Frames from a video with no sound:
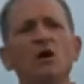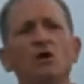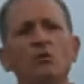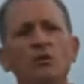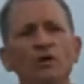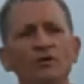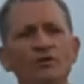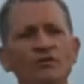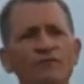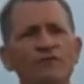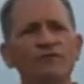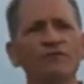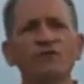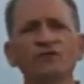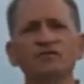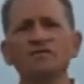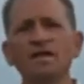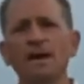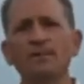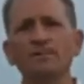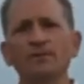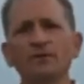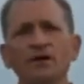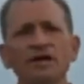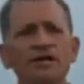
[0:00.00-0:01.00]
with the first
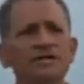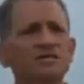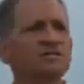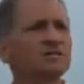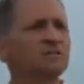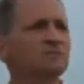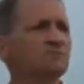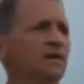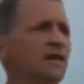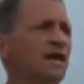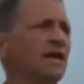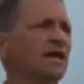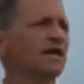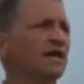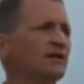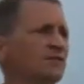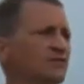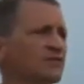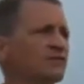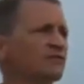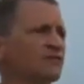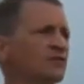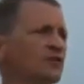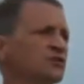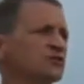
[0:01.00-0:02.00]
application made at
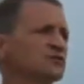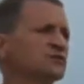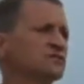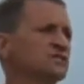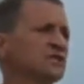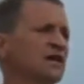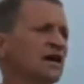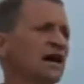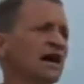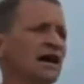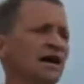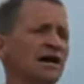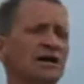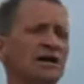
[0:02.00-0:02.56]
the first